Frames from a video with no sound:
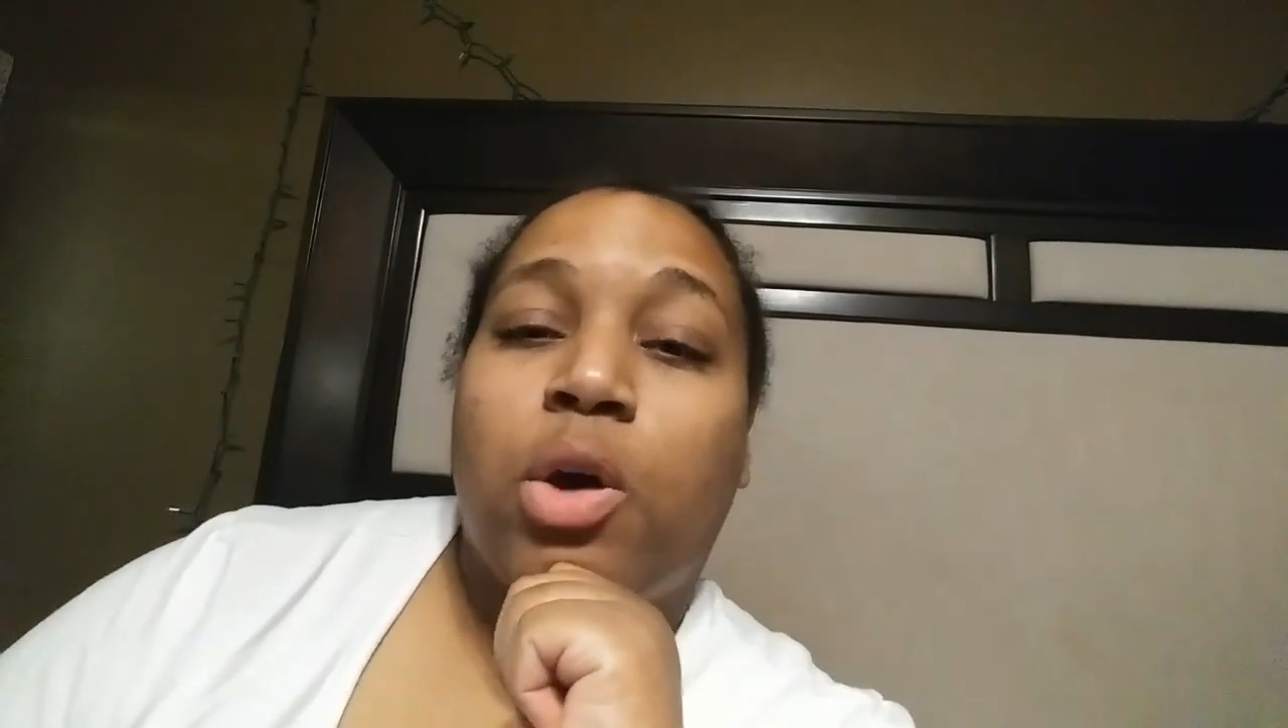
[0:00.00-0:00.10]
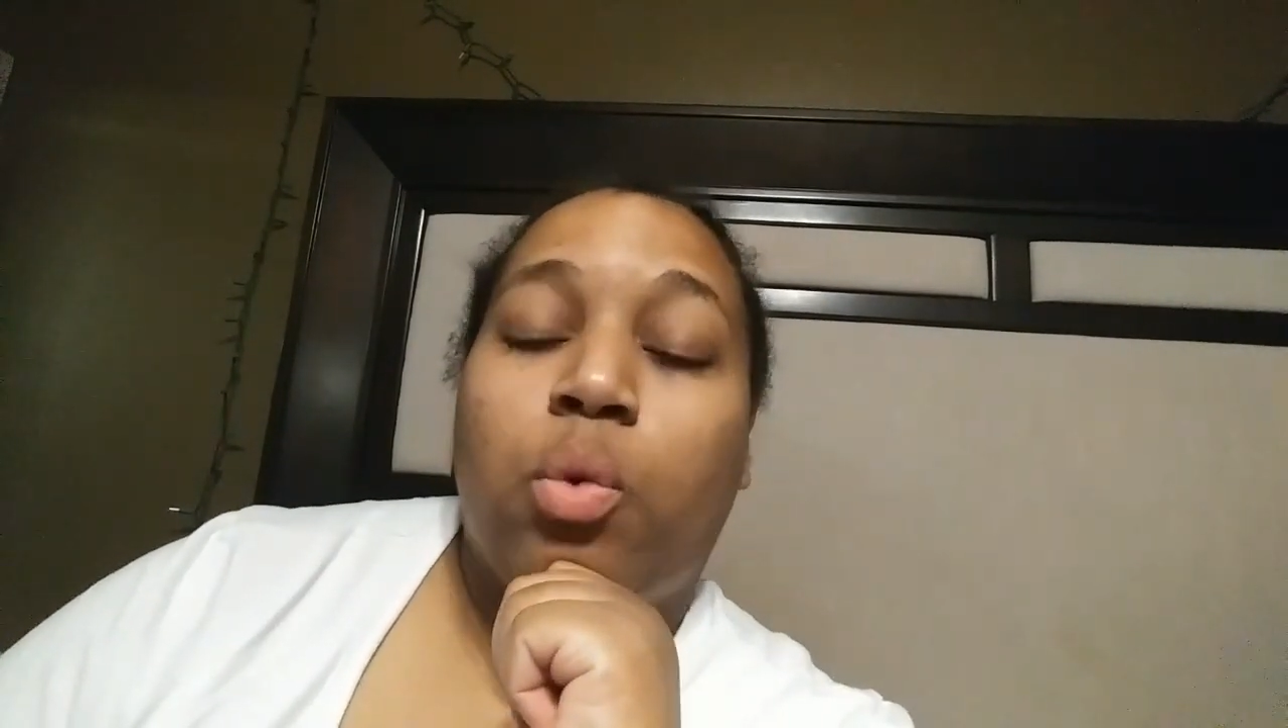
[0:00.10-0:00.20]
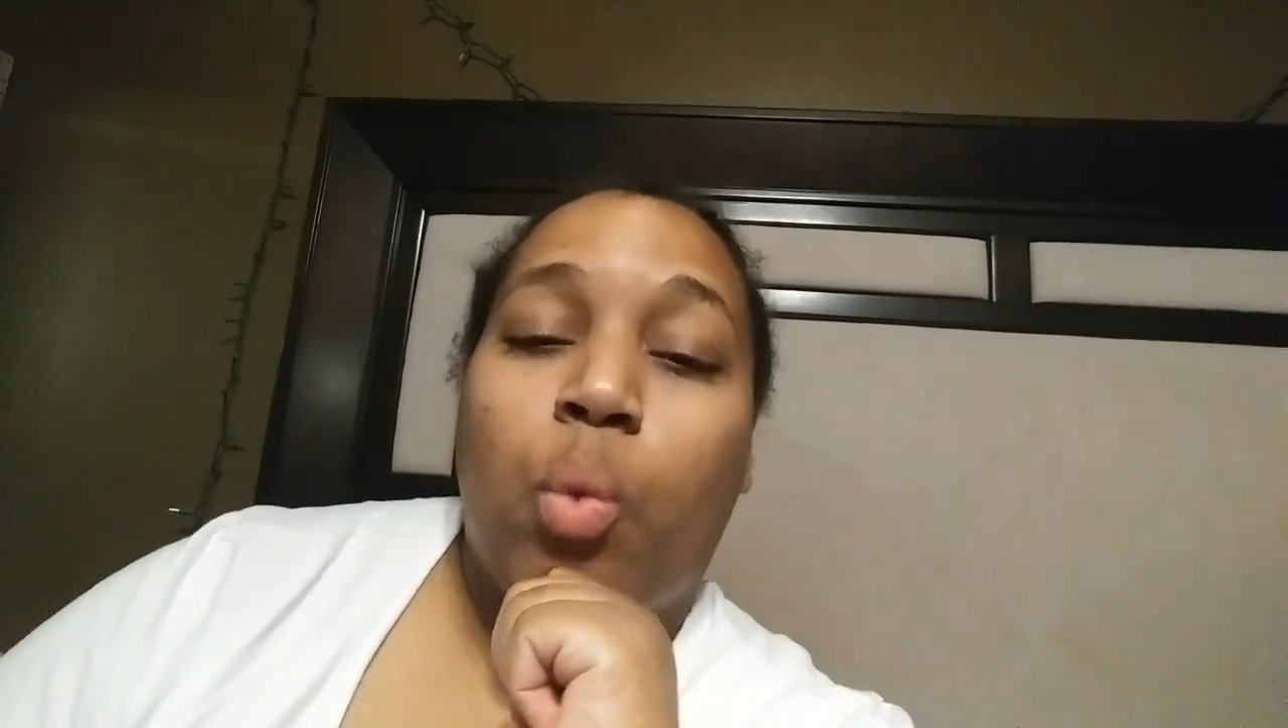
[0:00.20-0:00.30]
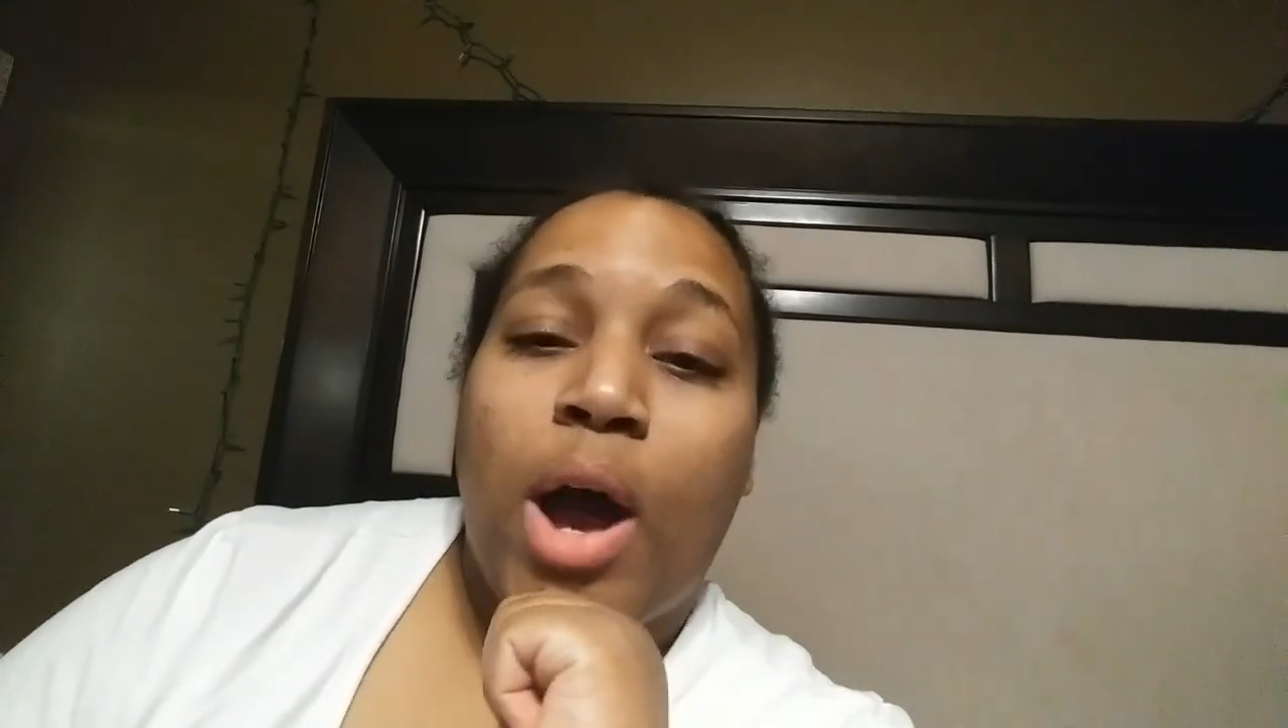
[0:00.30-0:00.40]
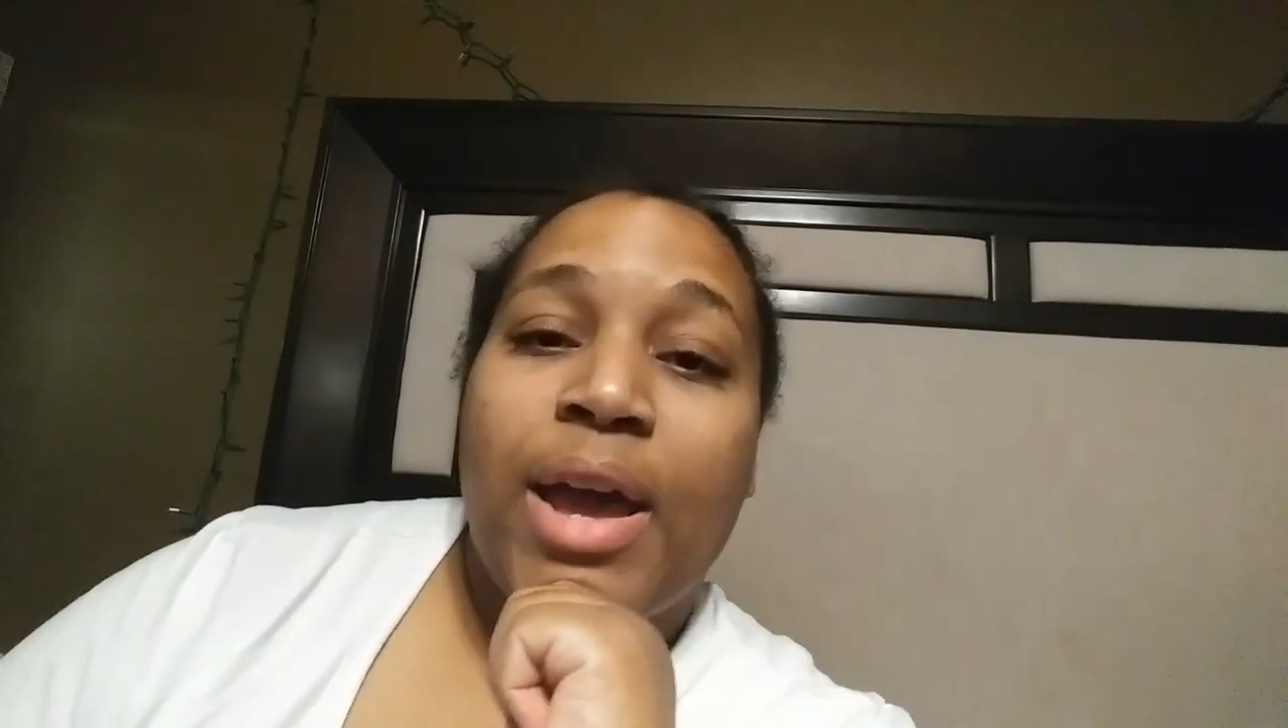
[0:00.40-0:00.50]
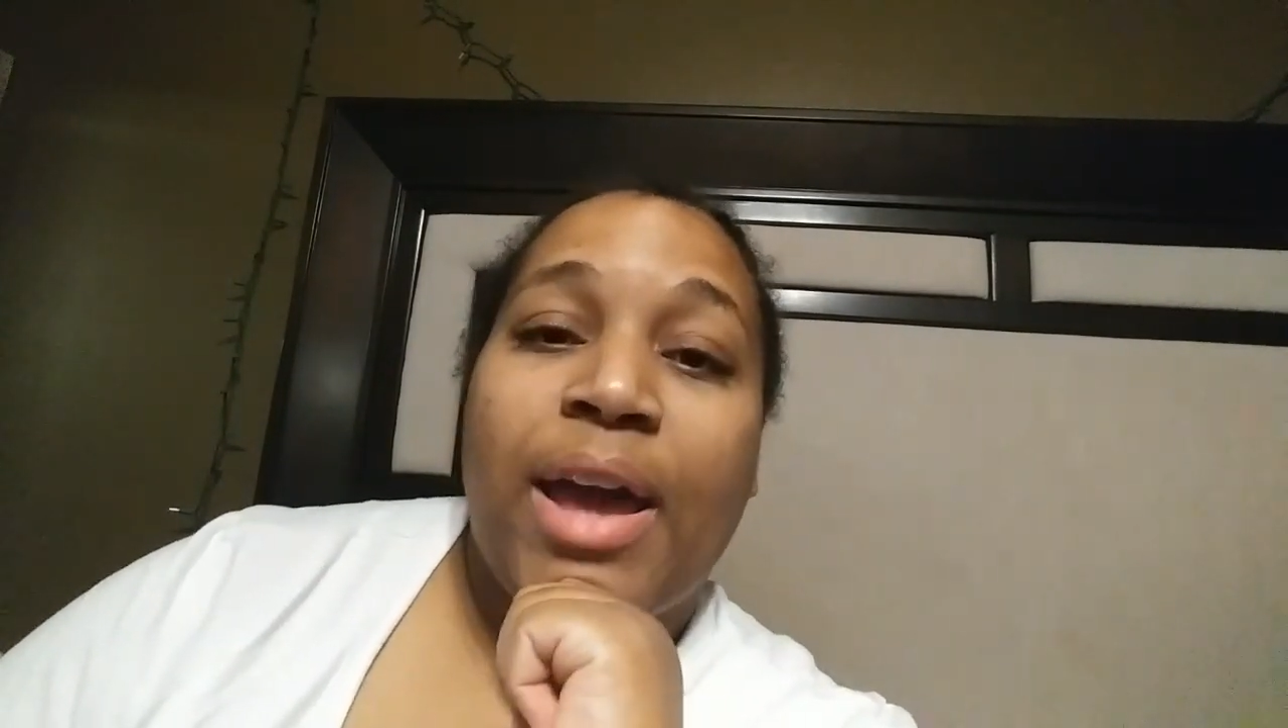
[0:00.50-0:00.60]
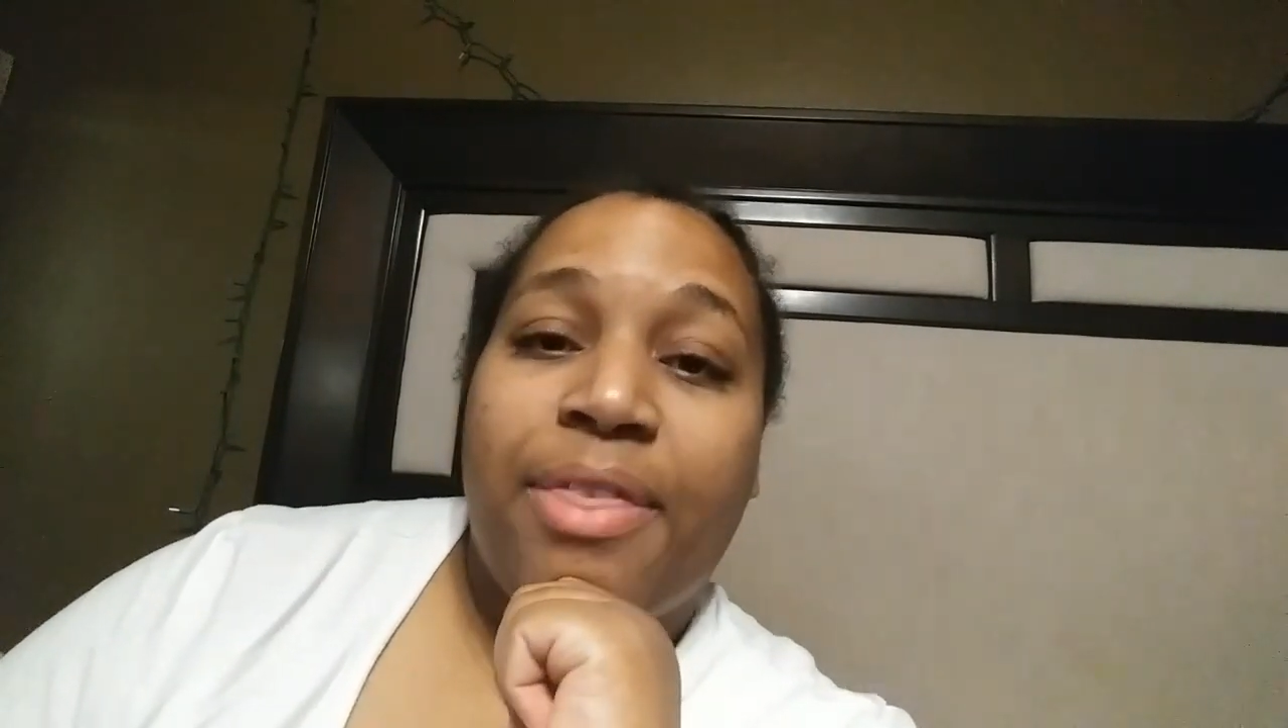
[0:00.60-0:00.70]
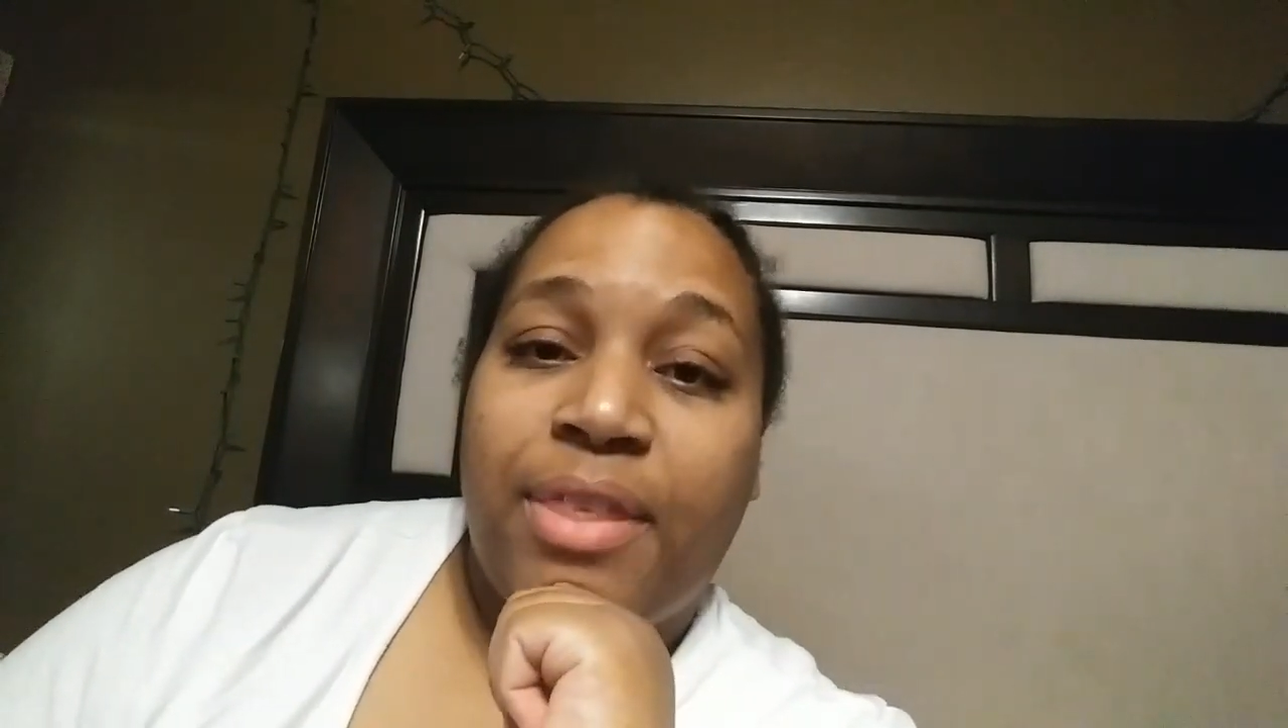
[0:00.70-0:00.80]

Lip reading: on why I